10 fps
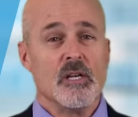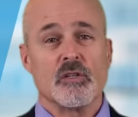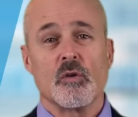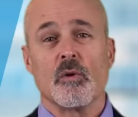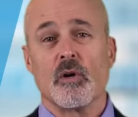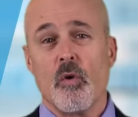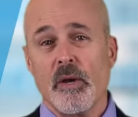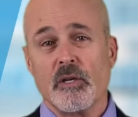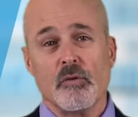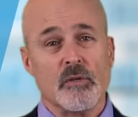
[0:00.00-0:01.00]
so we're
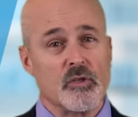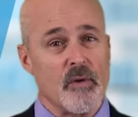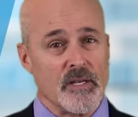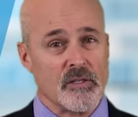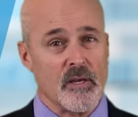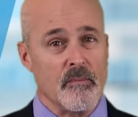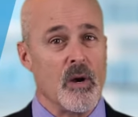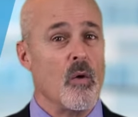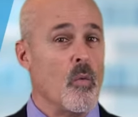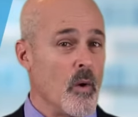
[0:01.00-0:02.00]
going to address
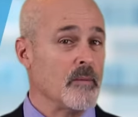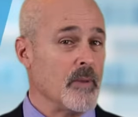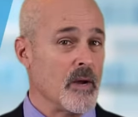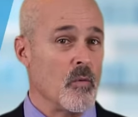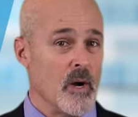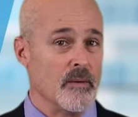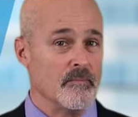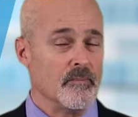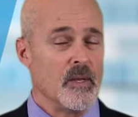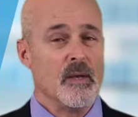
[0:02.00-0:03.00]
them one by one.